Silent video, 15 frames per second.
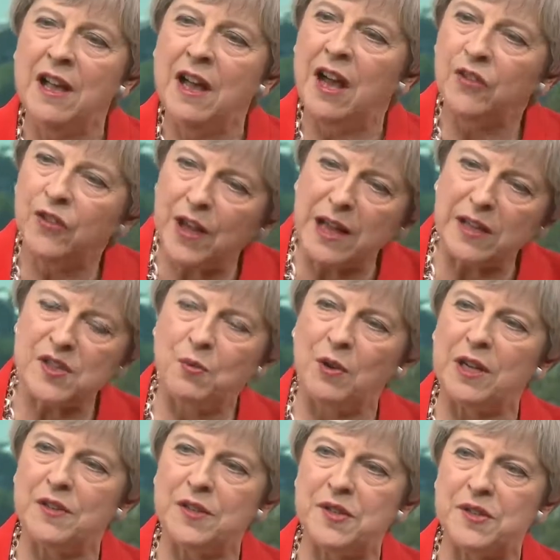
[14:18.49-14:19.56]
And that's
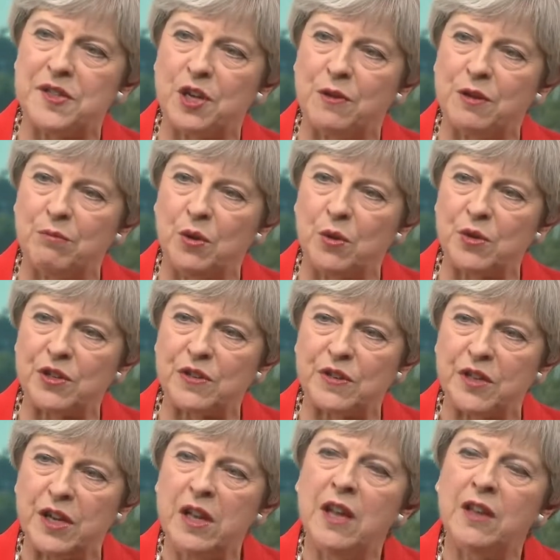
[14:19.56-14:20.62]
why this is so important.